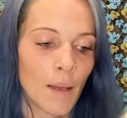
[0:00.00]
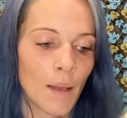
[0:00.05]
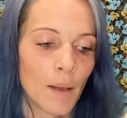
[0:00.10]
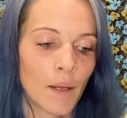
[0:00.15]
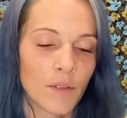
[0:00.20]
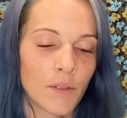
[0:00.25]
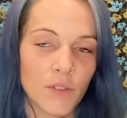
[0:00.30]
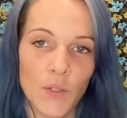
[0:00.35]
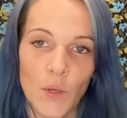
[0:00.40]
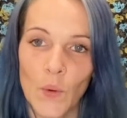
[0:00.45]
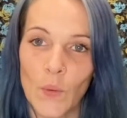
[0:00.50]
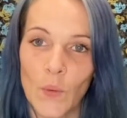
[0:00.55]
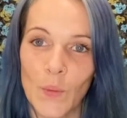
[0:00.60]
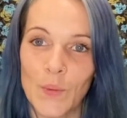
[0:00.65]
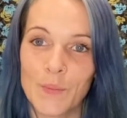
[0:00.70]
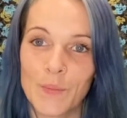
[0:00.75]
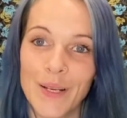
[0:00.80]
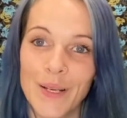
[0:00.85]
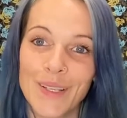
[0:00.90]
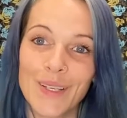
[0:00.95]
So
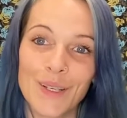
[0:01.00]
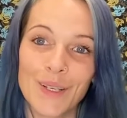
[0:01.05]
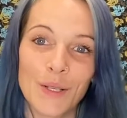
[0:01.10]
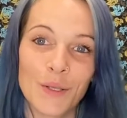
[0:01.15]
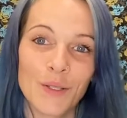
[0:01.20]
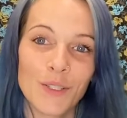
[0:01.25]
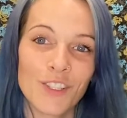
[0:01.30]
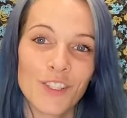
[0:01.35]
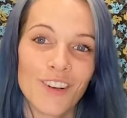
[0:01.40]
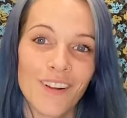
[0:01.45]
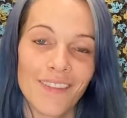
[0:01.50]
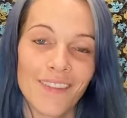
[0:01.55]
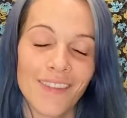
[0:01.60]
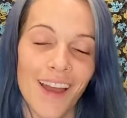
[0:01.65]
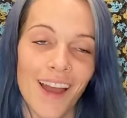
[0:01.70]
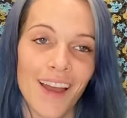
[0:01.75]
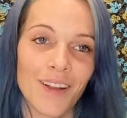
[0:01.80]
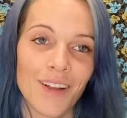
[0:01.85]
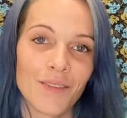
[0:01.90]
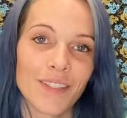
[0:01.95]
my conclusion on
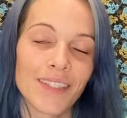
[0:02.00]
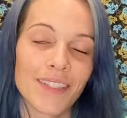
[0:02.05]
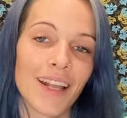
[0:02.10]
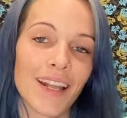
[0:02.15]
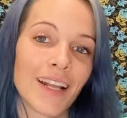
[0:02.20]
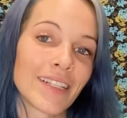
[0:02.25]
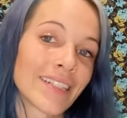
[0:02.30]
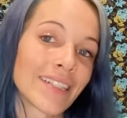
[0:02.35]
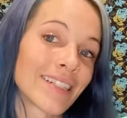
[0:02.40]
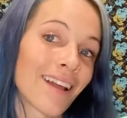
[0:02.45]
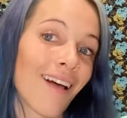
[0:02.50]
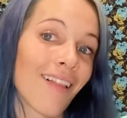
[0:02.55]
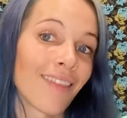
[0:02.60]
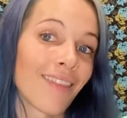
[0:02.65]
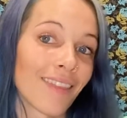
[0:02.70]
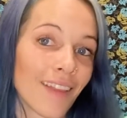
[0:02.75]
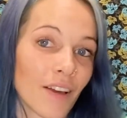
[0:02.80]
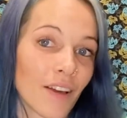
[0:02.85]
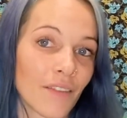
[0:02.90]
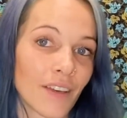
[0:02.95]
that was that I did not
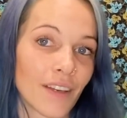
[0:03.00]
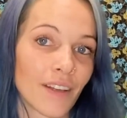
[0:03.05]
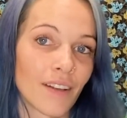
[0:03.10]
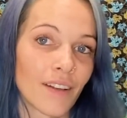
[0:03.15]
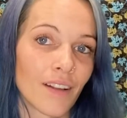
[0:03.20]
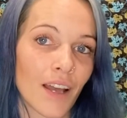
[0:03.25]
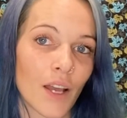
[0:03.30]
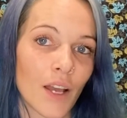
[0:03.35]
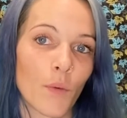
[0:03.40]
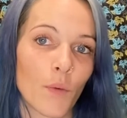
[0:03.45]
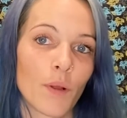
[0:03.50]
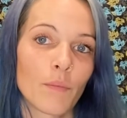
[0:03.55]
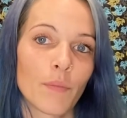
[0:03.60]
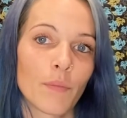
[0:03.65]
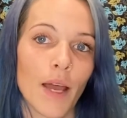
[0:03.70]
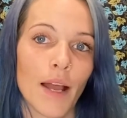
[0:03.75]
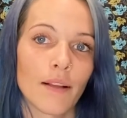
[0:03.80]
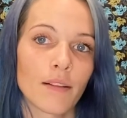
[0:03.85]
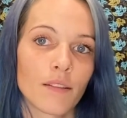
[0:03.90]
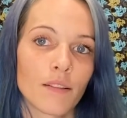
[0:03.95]
love it. I went
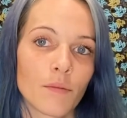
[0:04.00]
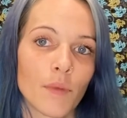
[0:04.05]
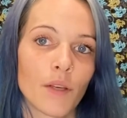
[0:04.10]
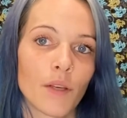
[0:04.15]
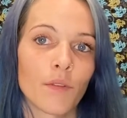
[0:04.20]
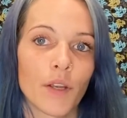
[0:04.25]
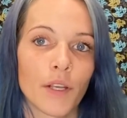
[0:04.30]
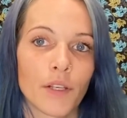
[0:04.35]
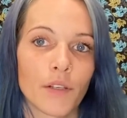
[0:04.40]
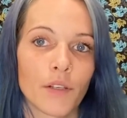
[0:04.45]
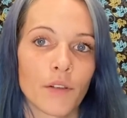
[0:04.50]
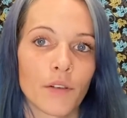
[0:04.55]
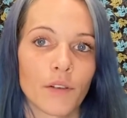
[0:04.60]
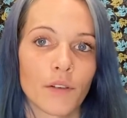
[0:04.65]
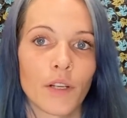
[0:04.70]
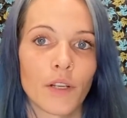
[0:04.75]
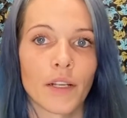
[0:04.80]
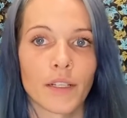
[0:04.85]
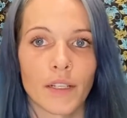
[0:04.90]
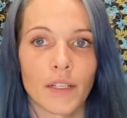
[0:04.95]
back to my regular
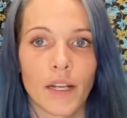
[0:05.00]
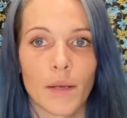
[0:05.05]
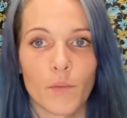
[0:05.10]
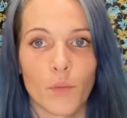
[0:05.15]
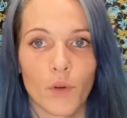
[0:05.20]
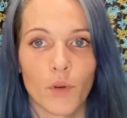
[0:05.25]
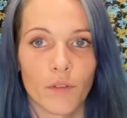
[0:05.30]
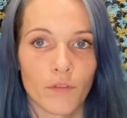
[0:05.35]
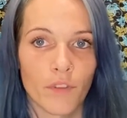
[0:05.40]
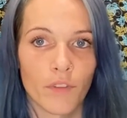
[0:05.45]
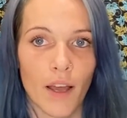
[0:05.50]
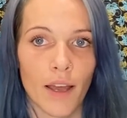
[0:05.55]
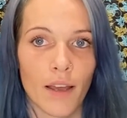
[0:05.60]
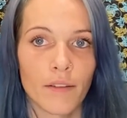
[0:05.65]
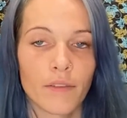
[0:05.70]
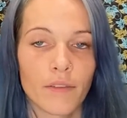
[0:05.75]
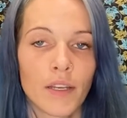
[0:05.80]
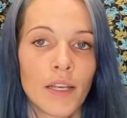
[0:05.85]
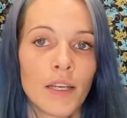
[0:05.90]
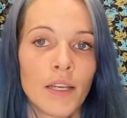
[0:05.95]
99.5
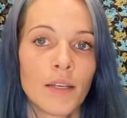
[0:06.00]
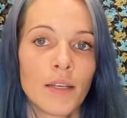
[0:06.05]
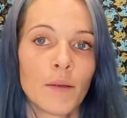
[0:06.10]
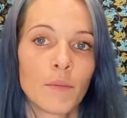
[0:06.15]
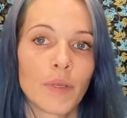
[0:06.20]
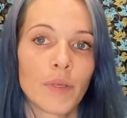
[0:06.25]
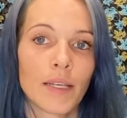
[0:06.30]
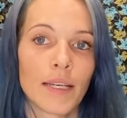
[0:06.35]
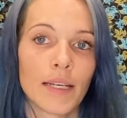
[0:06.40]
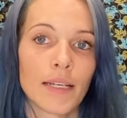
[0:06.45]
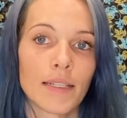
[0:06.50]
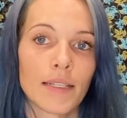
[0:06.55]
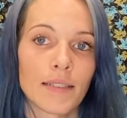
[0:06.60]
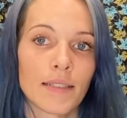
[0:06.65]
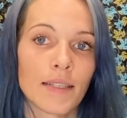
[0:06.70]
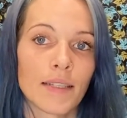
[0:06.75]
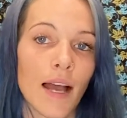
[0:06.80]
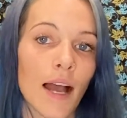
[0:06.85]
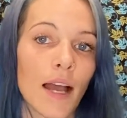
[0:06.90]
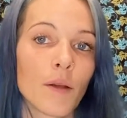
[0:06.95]
because
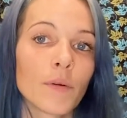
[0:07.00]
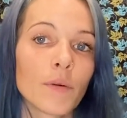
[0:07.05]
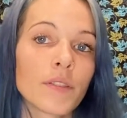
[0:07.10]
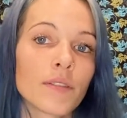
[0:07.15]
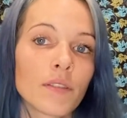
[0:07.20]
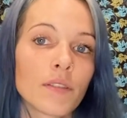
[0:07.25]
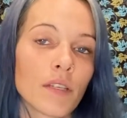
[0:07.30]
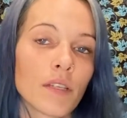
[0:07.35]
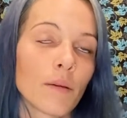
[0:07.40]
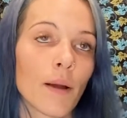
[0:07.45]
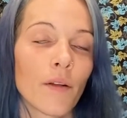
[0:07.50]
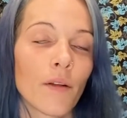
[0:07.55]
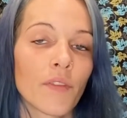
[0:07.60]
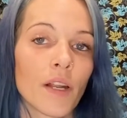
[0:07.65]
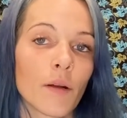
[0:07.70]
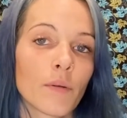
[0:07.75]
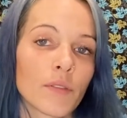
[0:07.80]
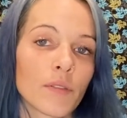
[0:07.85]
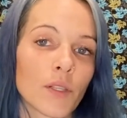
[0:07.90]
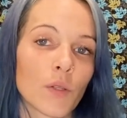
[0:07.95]
the amount that I
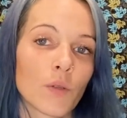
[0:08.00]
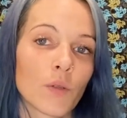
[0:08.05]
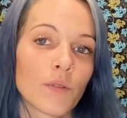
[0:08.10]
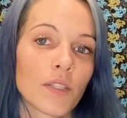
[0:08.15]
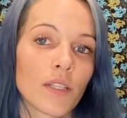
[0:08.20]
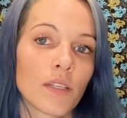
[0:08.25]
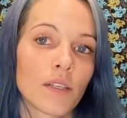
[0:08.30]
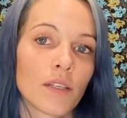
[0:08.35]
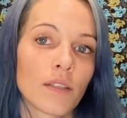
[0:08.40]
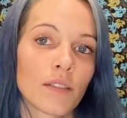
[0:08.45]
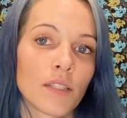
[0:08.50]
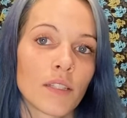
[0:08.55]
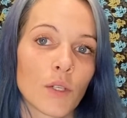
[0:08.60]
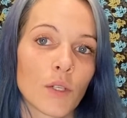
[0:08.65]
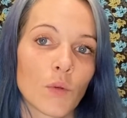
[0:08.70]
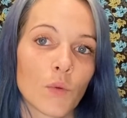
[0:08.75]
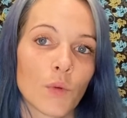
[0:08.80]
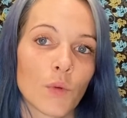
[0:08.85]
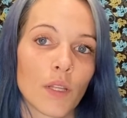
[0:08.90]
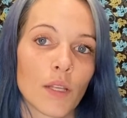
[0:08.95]
was losing didn't
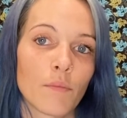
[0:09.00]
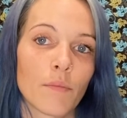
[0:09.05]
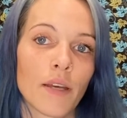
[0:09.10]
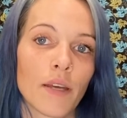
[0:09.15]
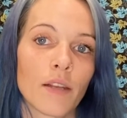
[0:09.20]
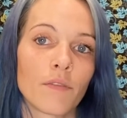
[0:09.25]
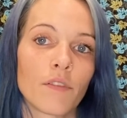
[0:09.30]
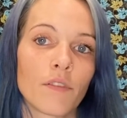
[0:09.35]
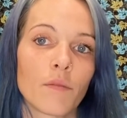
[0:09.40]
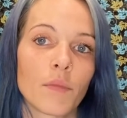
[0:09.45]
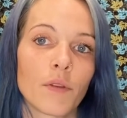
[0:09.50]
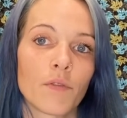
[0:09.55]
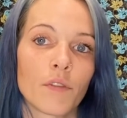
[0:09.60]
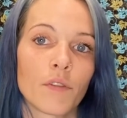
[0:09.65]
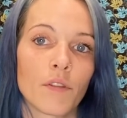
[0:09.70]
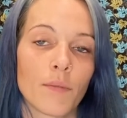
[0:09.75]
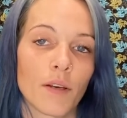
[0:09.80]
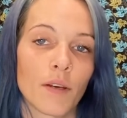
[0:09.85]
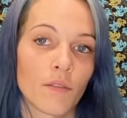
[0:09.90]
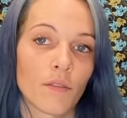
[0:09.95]
really benefit me for the
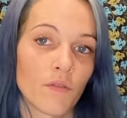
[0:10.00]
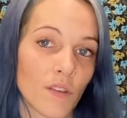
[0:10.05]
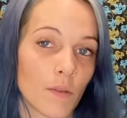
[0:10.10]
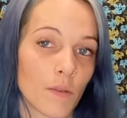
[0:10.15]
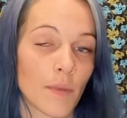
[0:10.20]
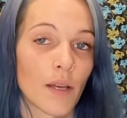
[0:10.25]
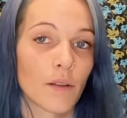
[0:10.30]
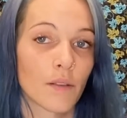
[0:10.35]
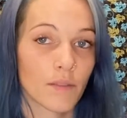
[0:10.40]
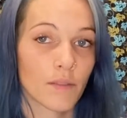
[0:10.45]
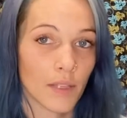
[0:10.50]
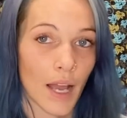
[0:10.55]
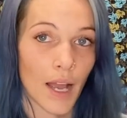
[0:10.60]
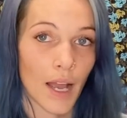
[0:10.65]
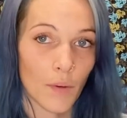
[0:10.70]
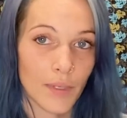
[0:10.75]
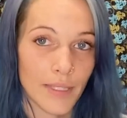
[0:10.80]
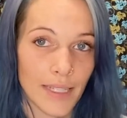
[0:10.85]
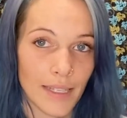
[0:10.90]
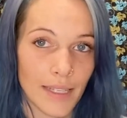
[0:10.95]
amount of females I
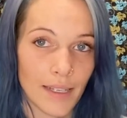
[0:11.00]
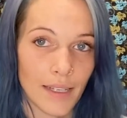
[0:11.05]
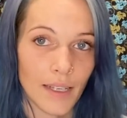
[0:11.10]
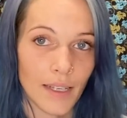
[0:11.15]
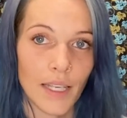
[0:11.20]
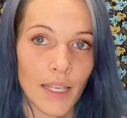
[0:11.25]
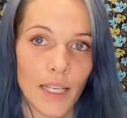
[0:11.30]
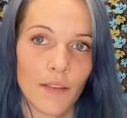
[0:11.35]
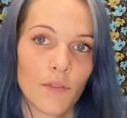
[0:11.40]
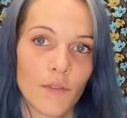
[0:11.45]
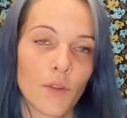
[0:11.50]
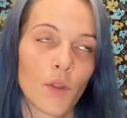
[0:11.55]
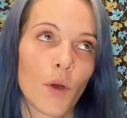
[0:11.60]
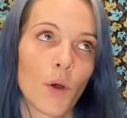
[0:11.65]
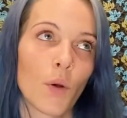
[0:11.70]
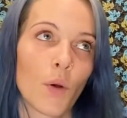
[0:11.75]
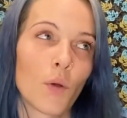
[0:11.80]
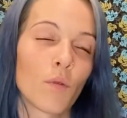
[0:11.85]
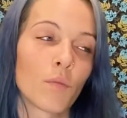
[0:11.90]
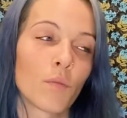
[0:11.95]
was getting, even though
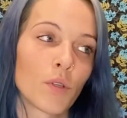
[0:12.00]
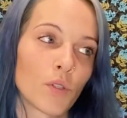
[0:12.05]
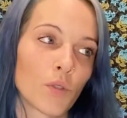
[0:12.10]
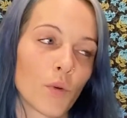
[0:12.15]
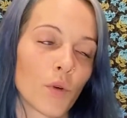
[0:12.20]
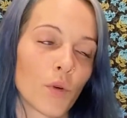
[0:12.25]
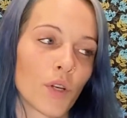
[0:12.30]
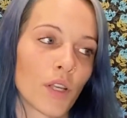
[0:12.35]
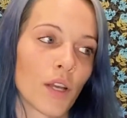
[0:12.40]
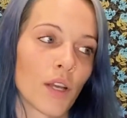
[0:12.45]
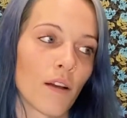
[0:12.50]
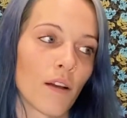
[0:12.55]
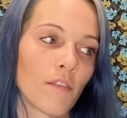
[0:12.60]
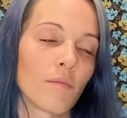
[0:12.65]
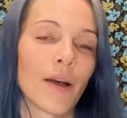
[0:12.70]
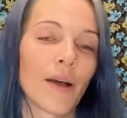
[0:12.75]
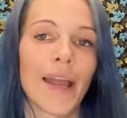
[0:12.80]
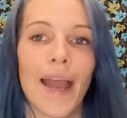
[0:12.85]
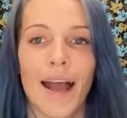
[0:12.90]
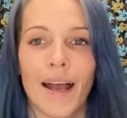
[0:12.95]
the majority of my
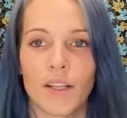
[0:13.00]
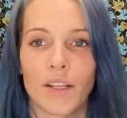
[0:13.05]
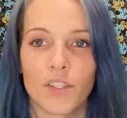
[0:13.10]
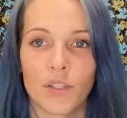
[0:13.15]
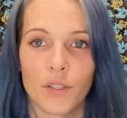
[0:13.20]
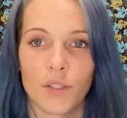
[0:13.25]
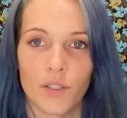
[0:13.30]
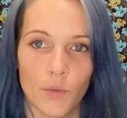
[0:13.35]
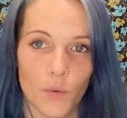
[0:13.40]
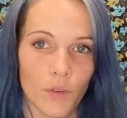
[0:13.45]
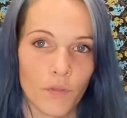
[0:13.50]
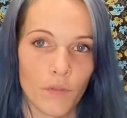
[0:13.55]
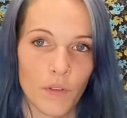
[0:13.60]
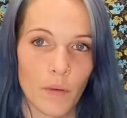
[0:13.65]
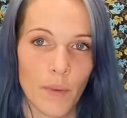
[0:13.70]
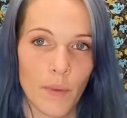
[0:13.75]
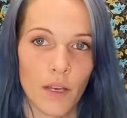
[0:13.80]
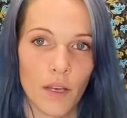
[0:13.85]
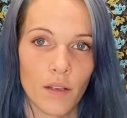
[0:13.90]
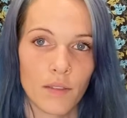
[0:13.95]
hatchlings were
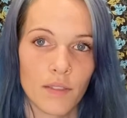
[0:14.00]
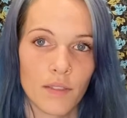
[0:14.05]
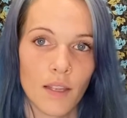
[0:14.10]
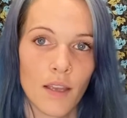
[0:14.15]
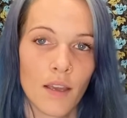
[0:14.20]
females.